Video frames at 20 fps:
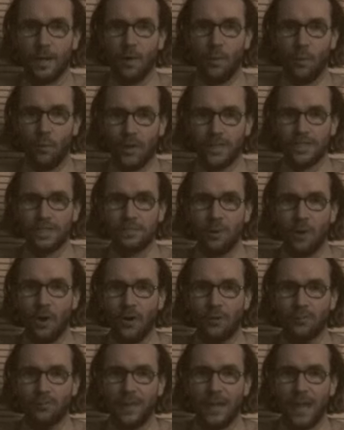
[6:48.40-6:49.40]
Once
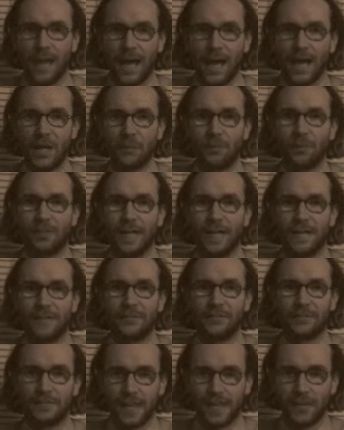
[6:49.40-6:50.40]
more, I would like
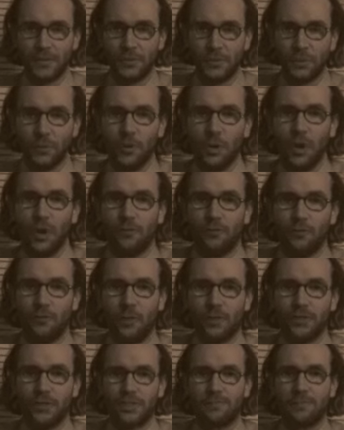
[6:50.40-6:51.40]
to thank you for
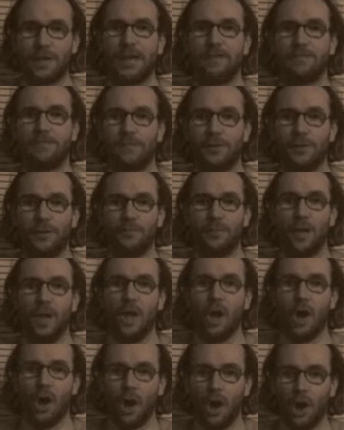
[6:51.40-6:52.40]
watching my film
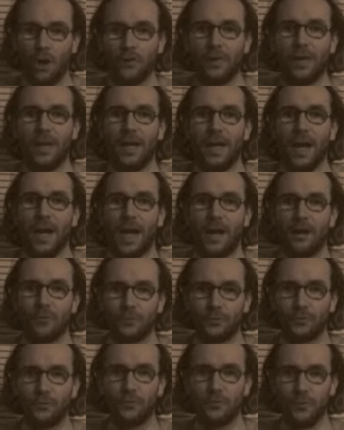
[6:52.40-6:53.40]
on how
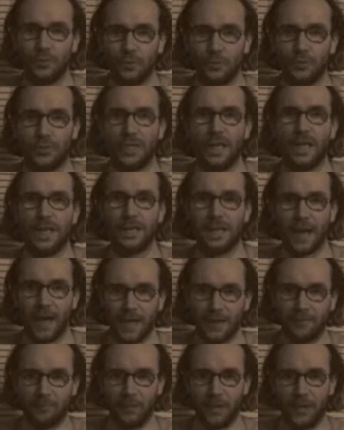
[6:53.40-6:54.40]
to use a
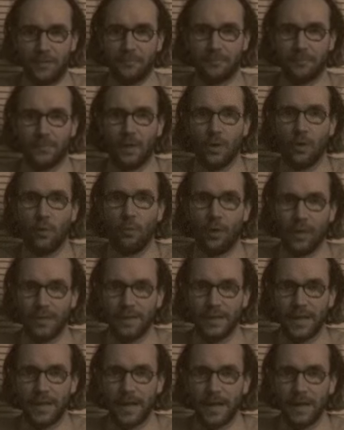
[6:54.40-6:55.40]
camera.
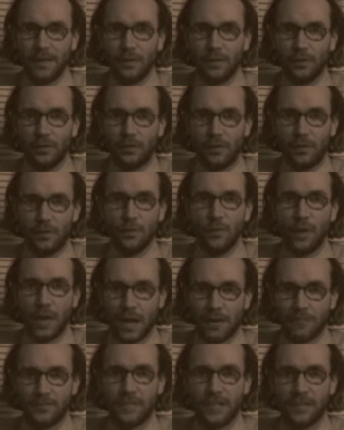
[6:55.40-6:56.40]
One day, when you
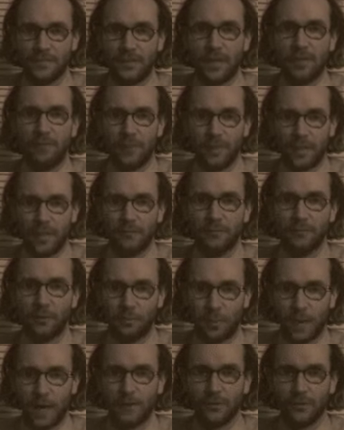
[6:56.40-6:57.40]
have saved up enough to
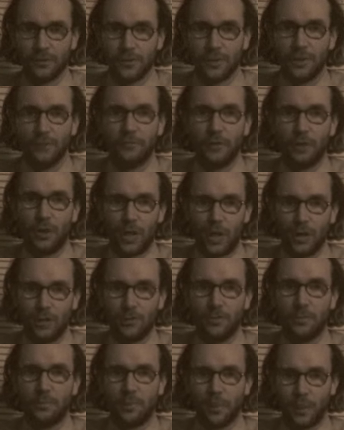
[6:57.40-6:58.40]
buy yourself your
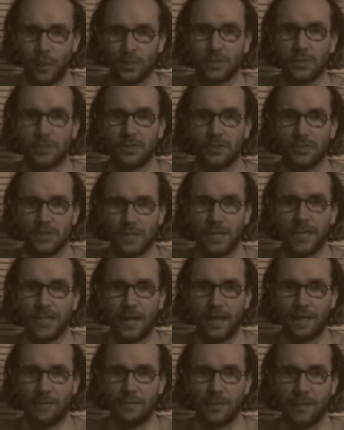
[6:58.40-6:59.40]
own personal cine
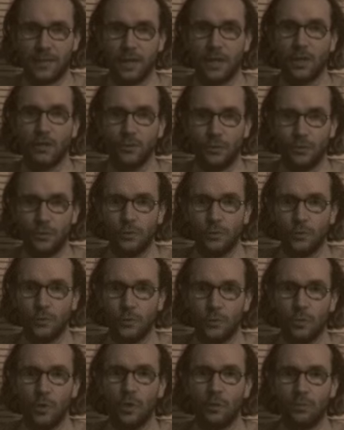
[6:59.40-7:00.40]
camera, you
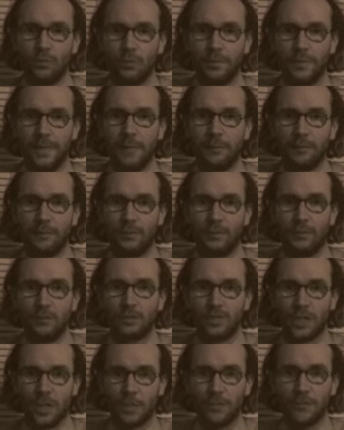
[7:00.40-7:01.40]
too will be able to
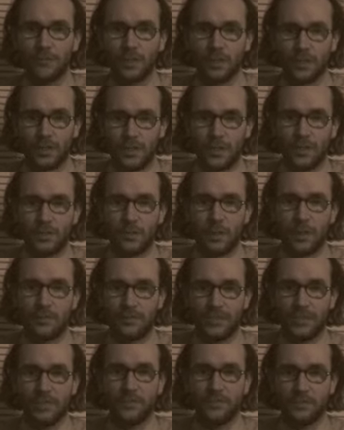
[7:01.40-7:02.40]
use some of the skills you have
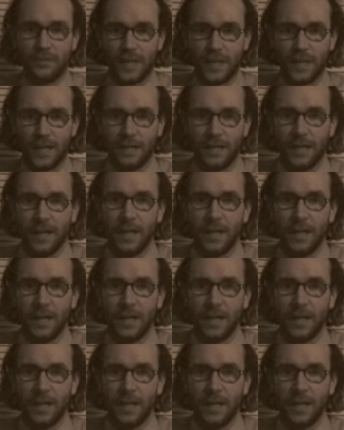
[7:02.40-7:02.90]
seen today